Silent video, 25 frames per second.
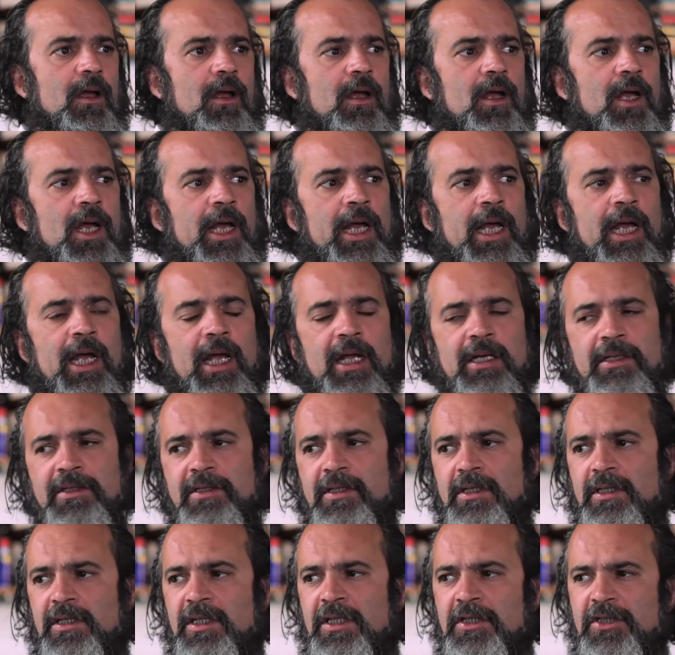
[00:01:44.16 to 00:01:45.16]
And
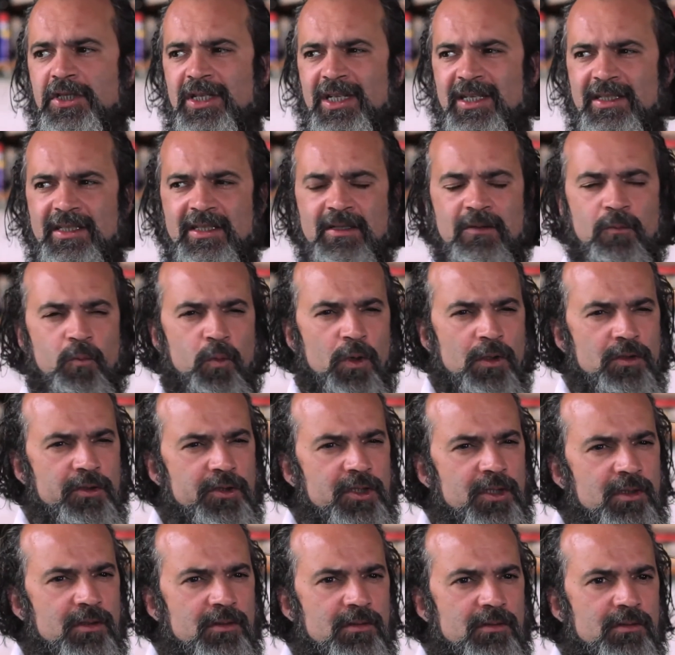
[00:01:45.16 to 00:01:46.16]
initially, I didn't want
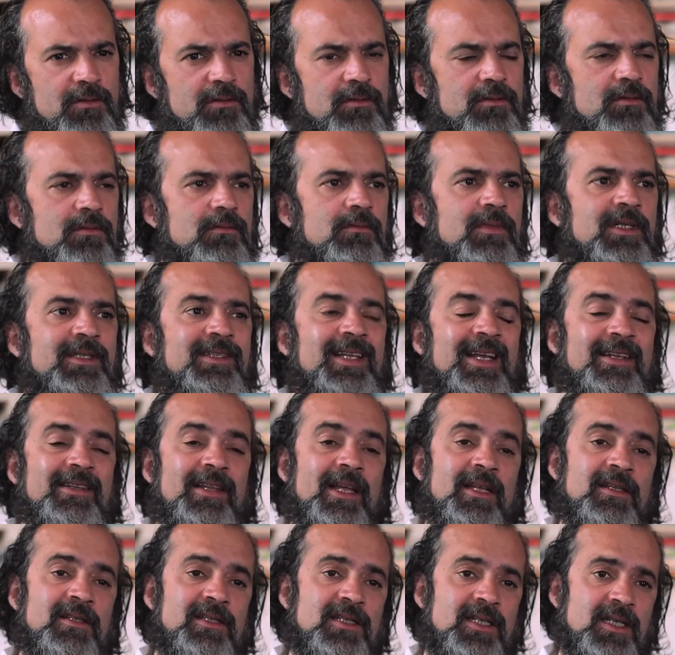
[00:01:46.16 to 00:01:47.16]
to, but then they
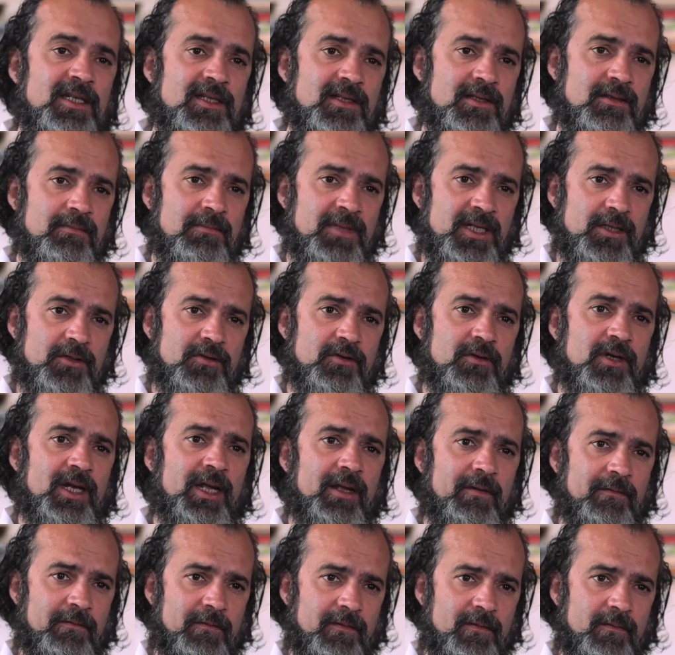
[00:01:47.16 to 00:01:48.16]
insisted me to
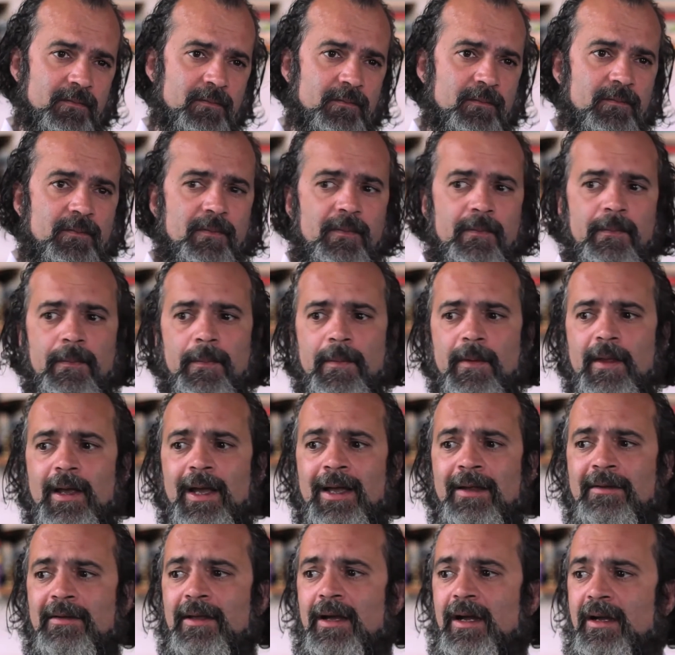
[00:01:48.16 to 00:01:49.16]
leave
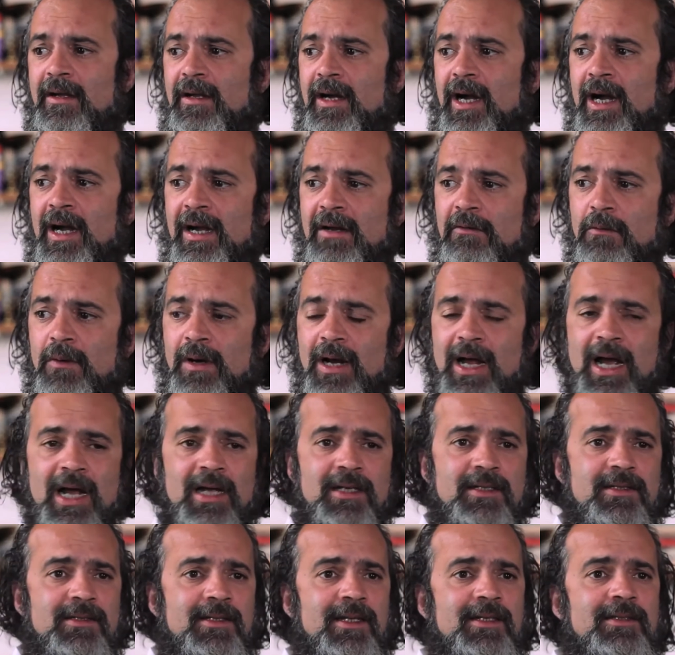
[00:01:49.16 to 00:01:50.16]
and I, I
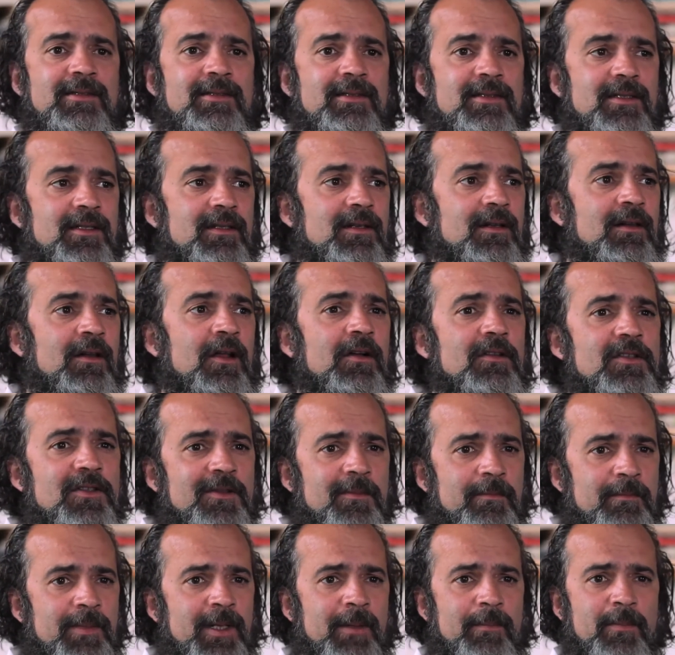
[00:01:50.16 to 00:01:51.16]
realized that uh, lots
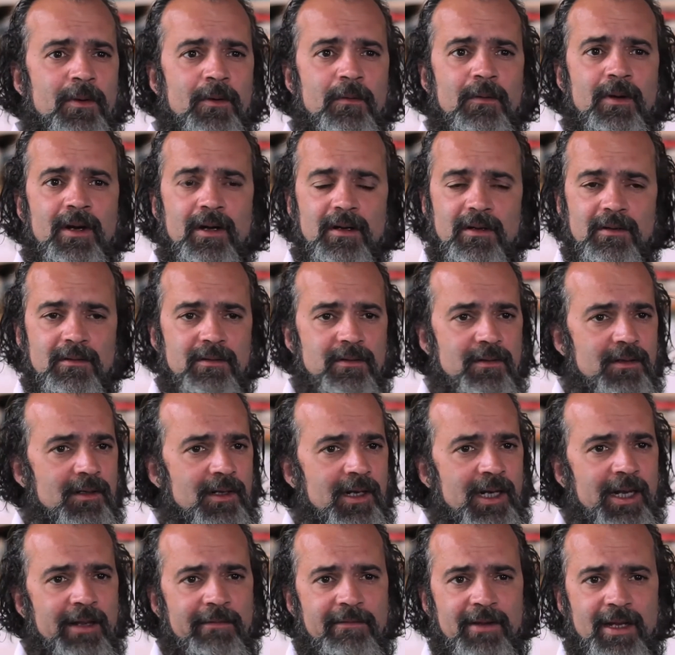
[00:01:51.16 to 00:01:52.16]
of people were
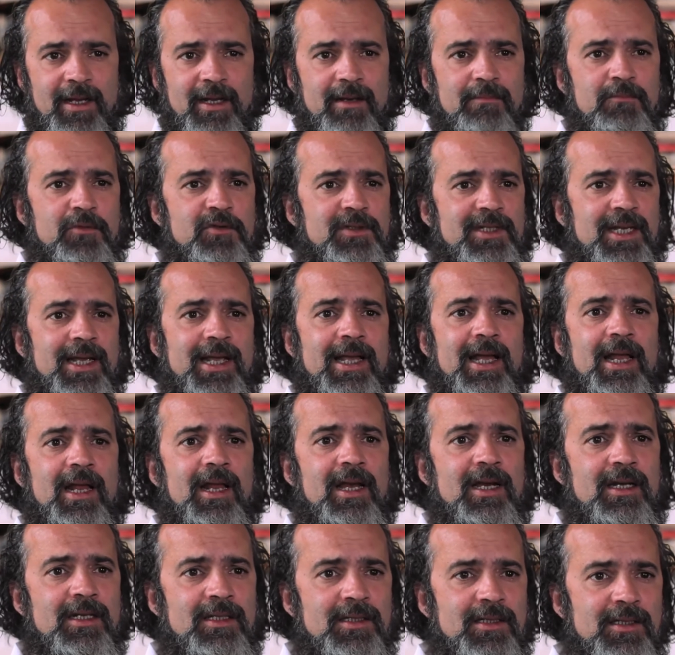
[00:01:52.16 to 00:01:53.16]
leaving Musa
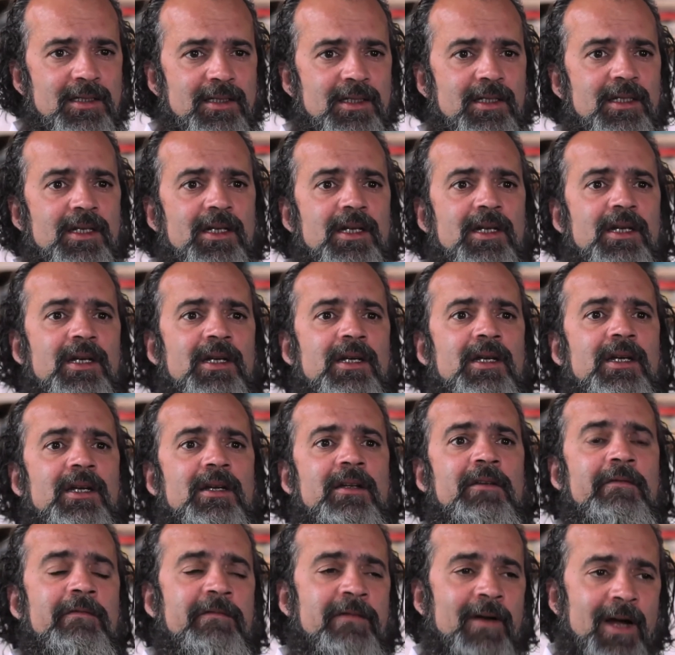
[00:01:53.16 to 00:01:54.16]
Qala.
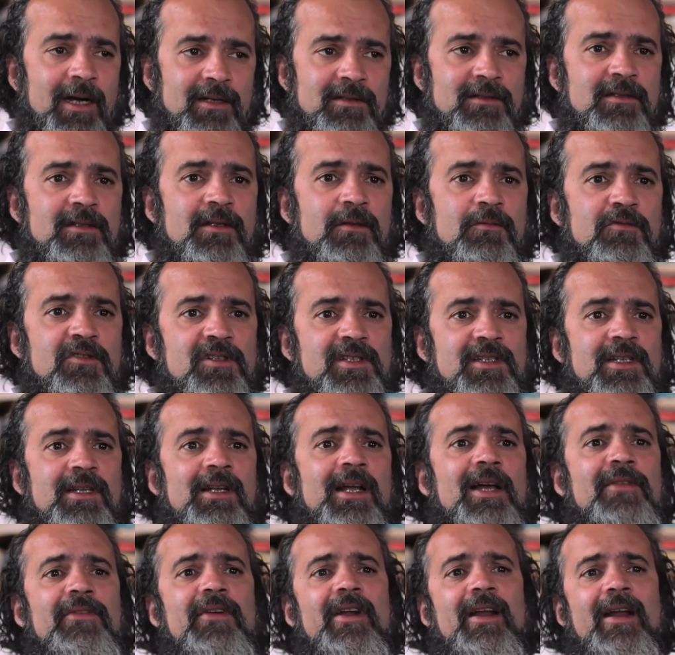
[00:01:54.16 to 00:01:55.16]
In fact, there was
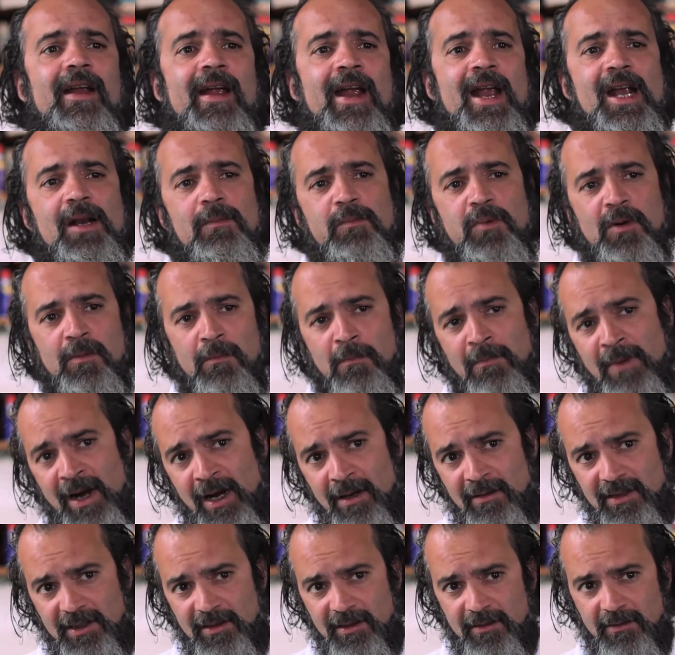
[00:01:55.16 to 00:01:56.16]
another air
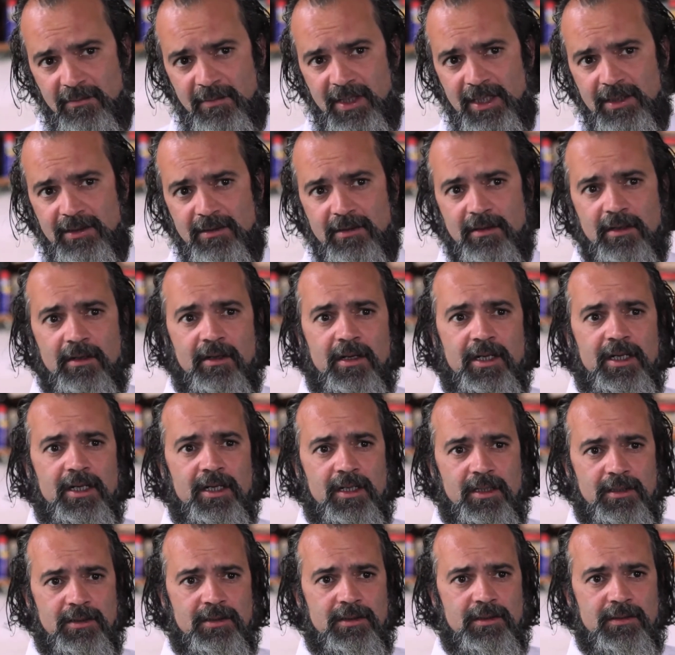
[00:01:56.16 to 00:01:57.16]
bombardment going
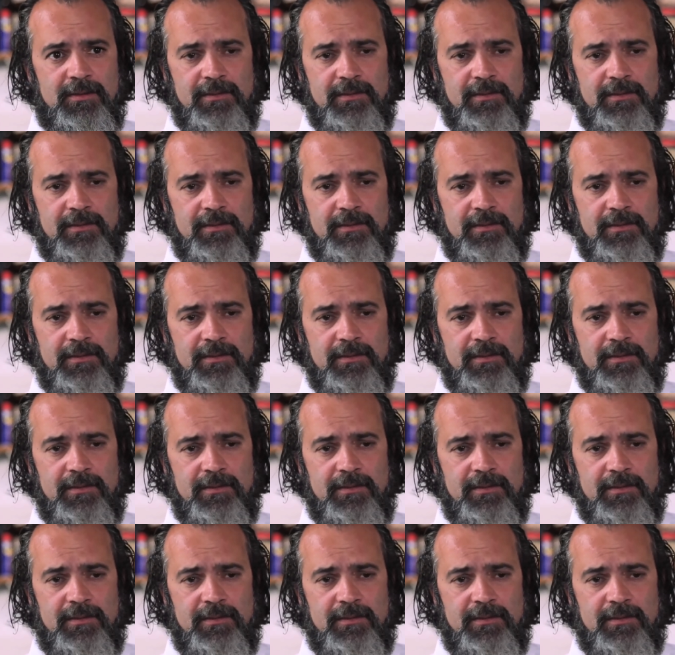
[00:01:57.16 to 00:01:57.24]
on.